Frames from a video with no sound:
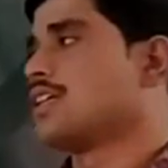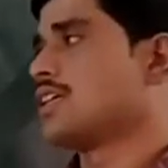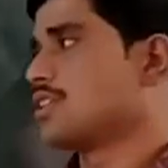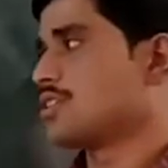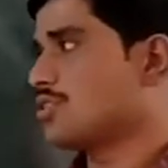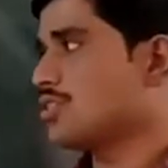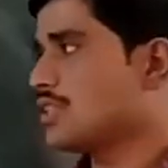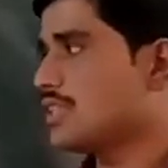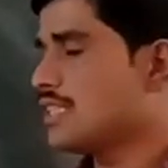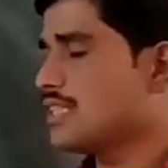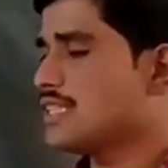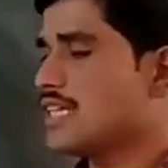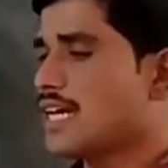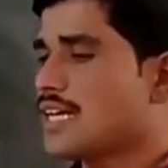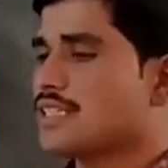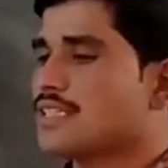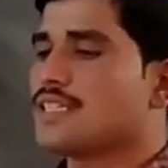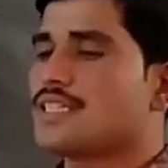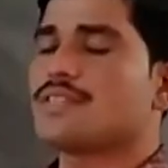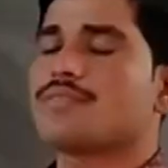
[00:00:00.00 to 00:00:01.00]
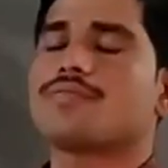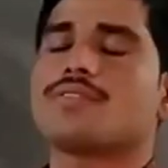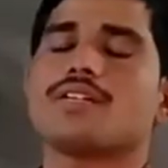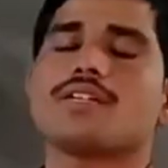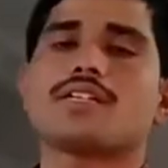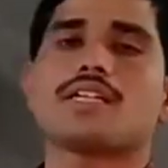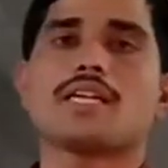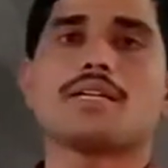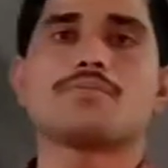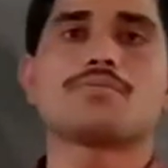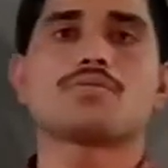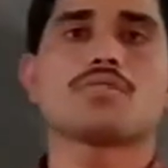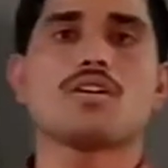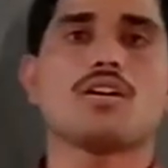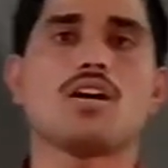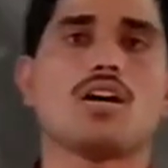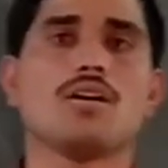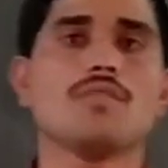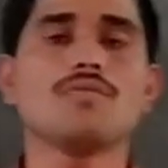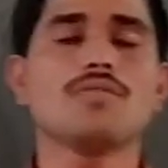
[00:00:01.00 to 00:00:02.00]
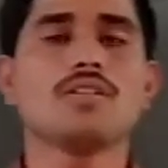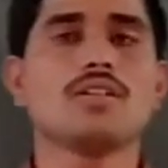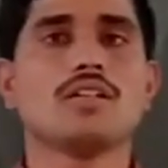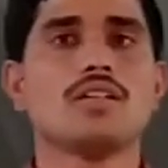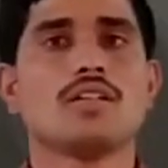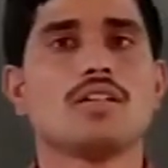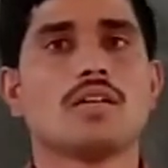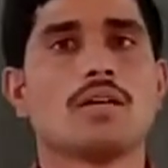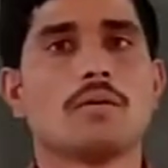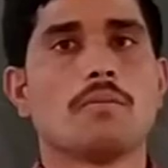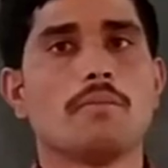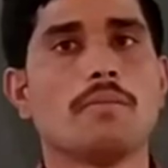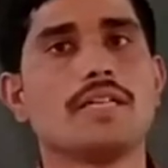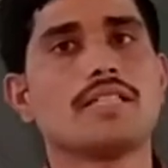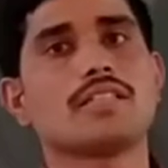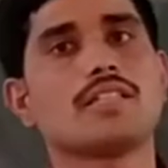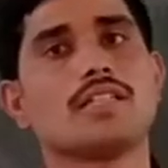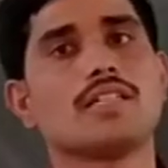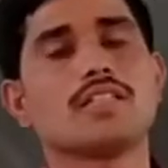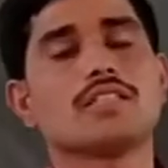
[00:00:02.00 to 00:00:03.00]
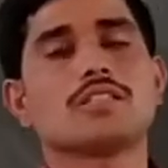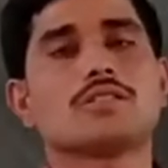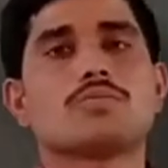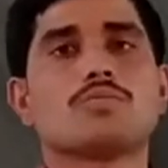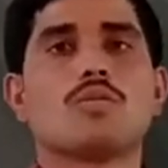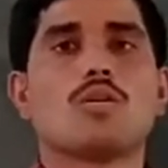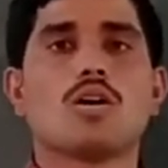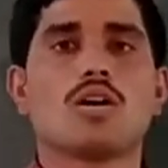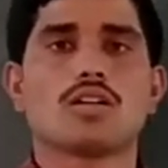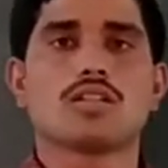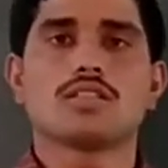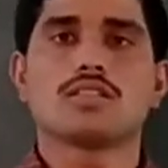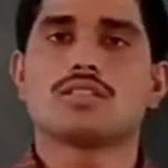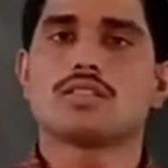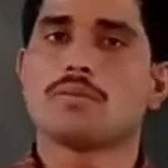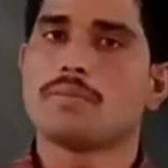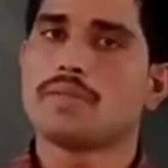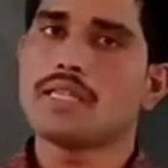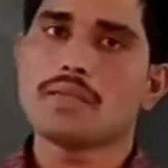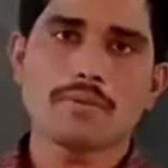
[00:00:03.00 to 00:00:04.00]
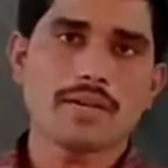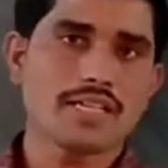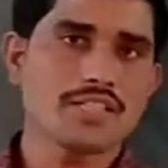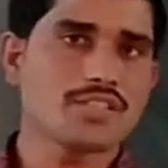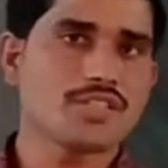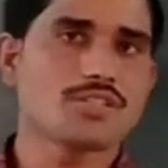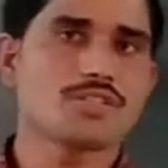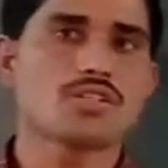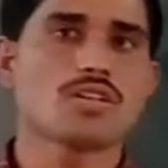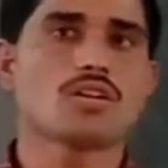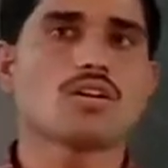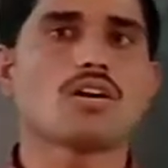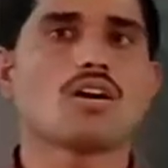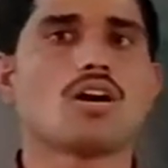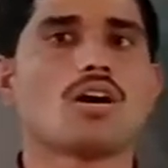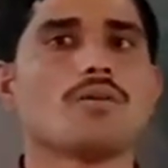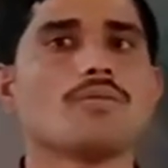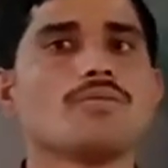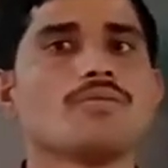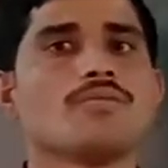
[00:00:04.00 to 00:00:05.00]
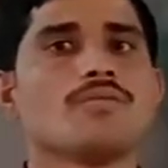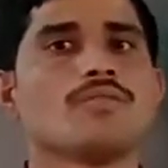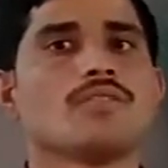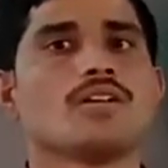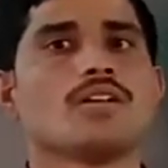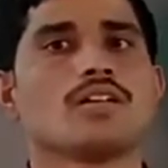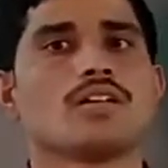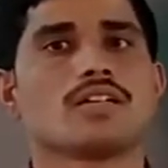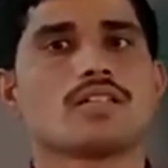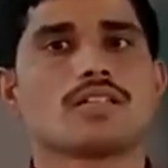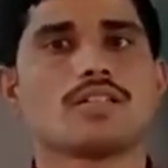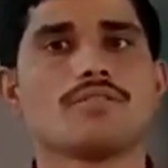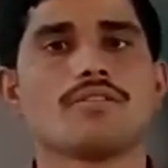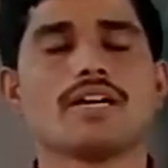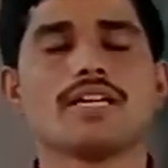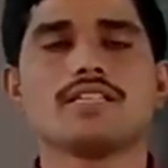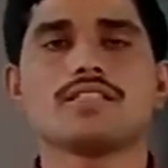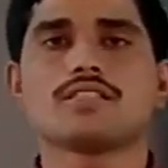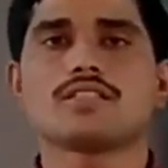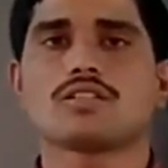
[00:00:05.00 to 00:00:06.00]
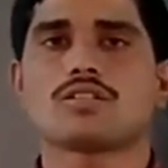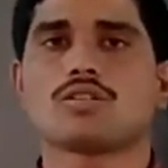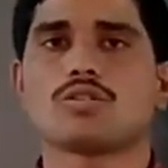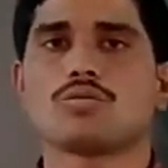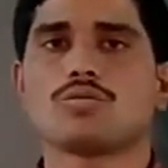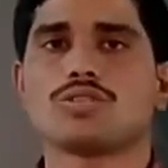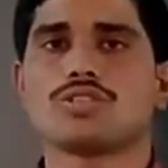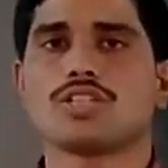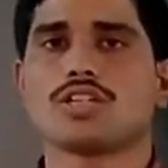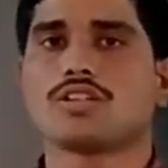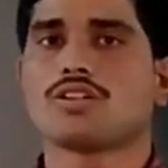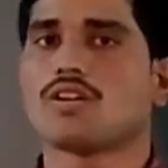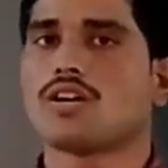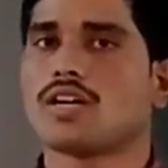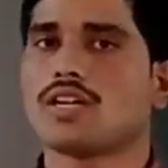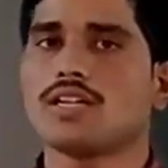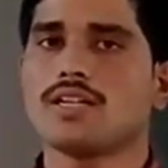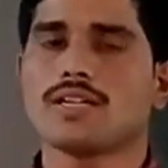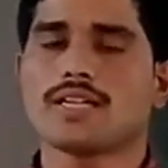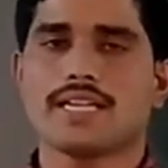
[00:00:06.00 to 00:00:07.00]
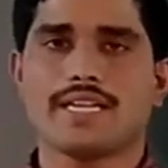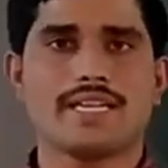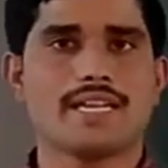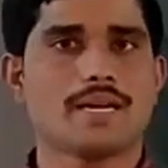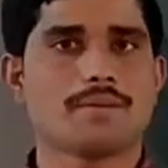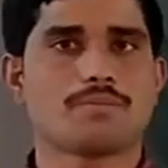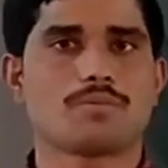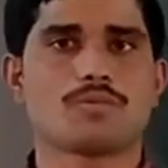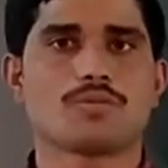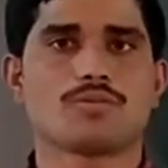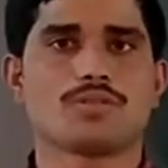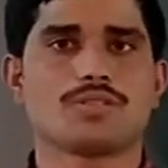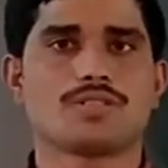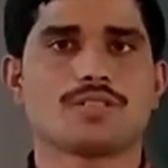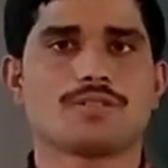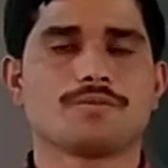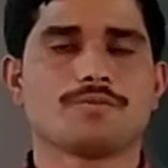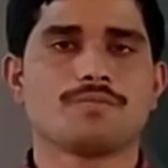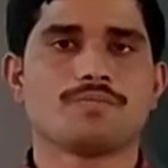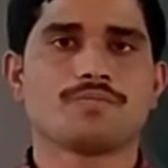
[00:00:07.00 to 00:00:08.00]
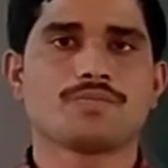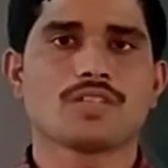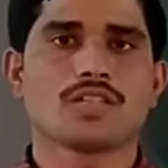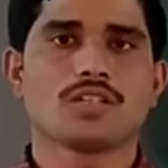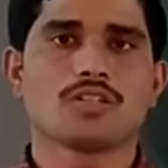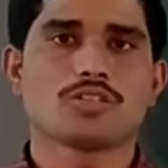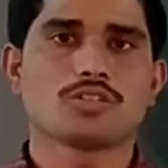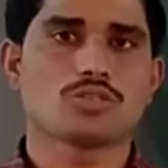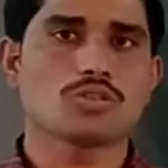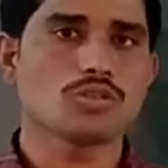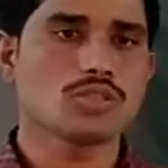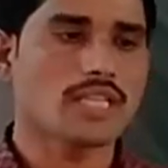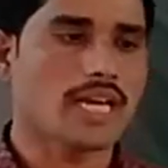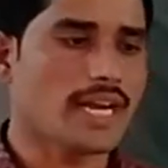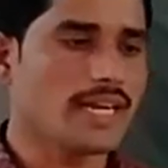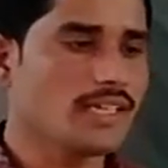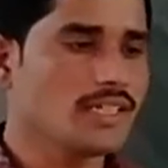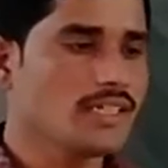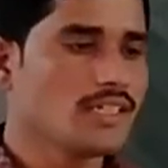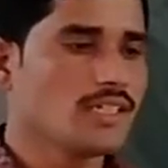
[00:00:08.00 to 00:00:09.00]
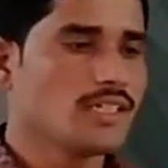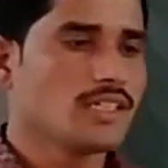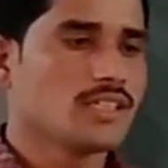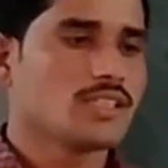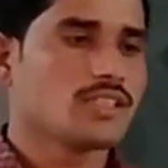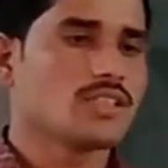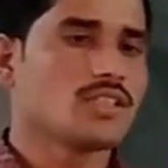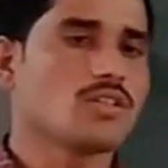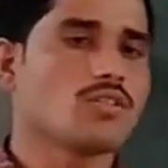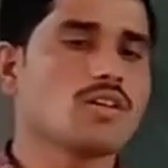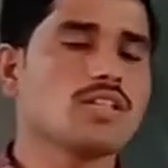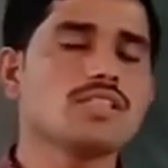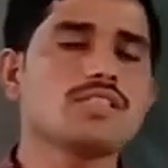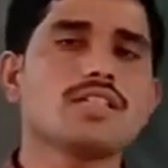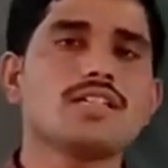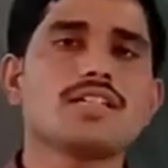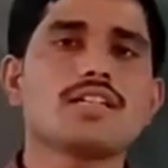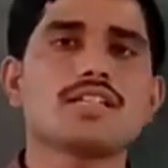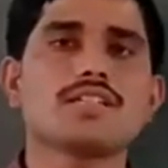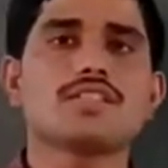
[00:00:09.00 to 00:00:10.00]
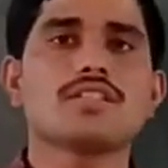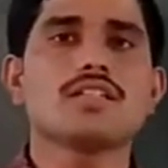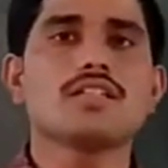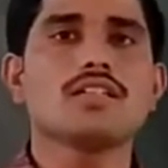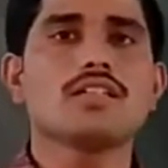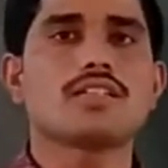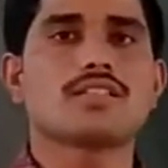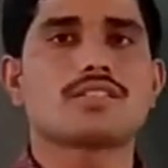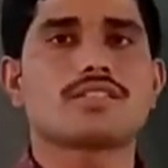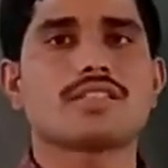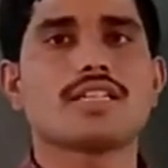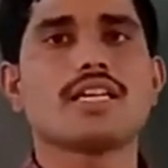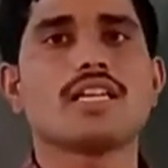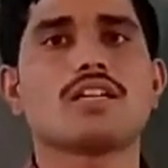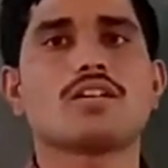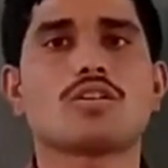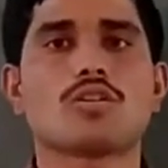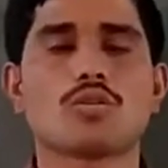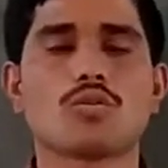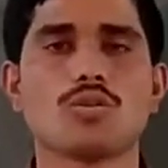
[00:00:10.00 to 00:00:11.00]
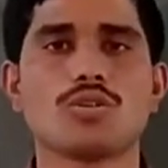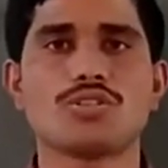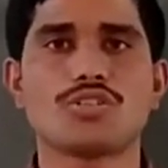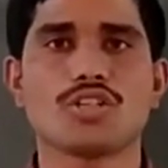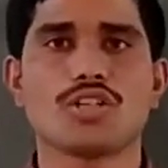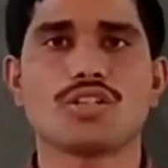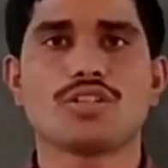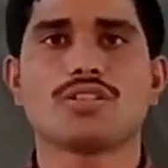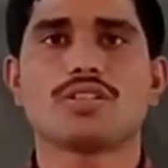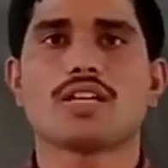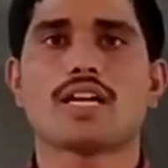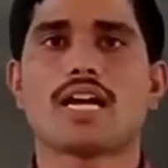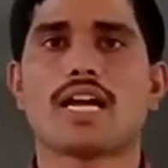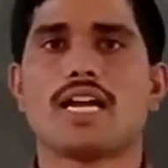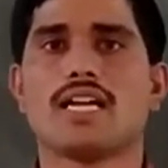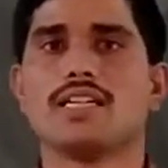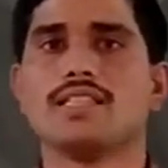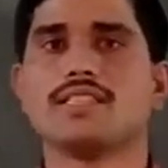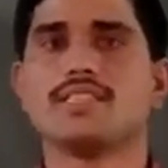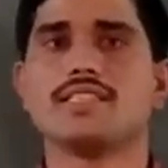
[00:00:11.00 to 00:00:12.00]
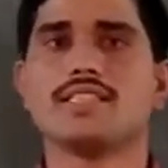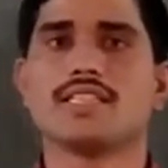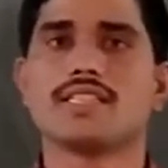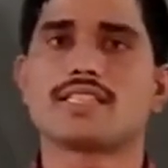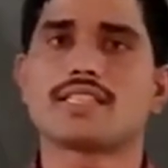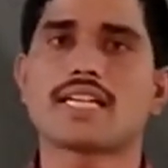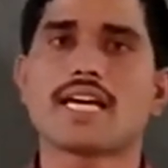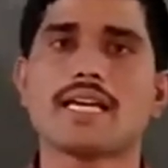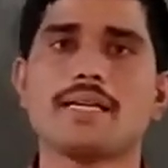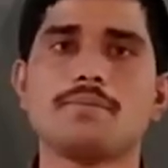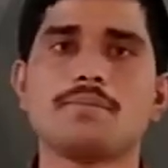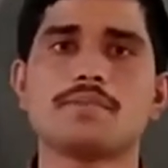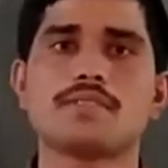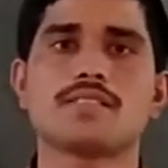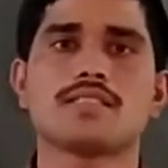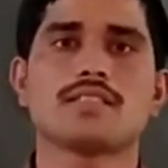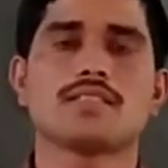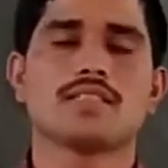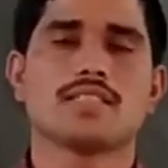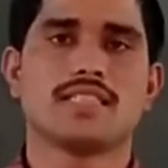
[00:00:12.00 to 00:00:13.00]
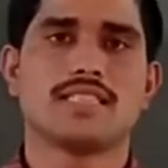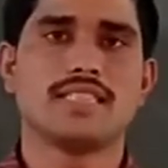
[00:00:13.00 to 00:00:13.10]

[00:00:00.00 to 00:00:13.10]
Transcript: So these are the different types of methods for the minimization of crevice corrosion or gap corrosion. So that the concentration, cell corrosion and their types,